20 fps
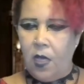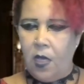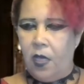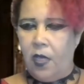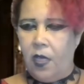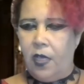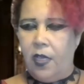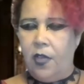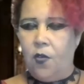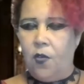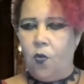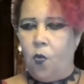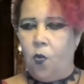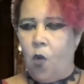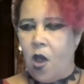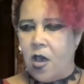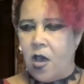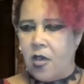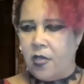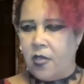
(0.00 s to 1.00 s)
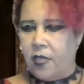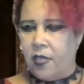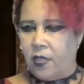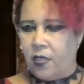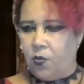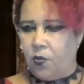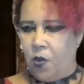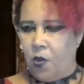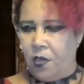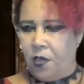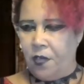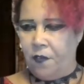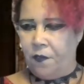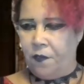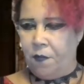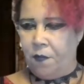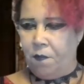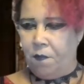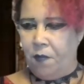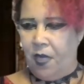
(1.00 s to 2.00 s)
It was one of
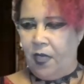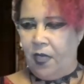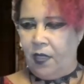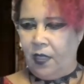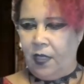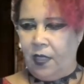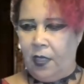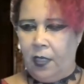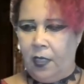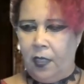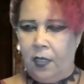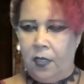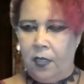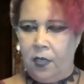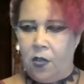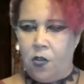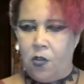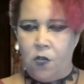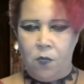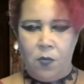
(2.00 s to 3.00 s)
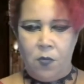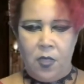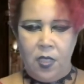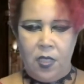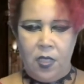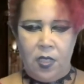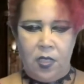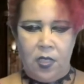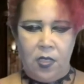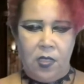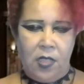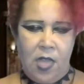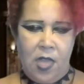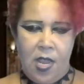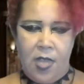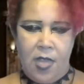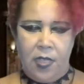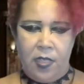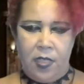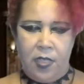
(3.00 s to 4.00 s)
the many homeless
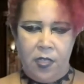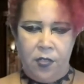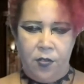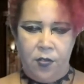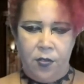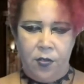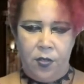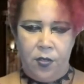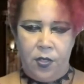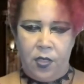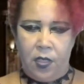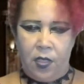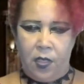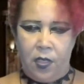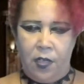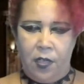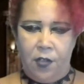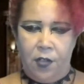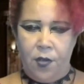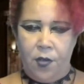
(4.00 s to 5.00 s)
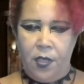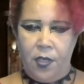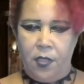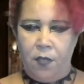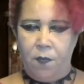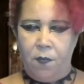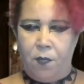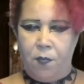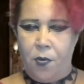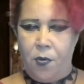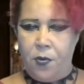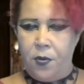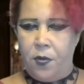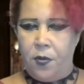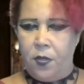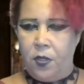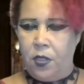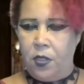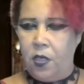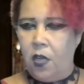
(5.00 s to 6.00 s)
day centers littering the
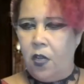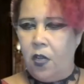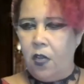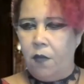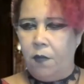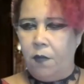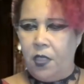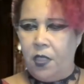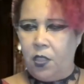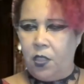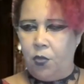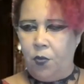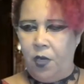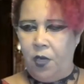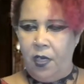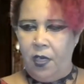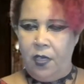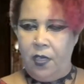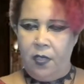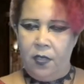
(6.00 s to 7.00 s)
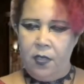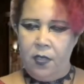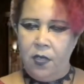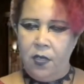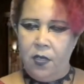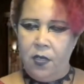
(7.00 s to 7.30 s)
borders between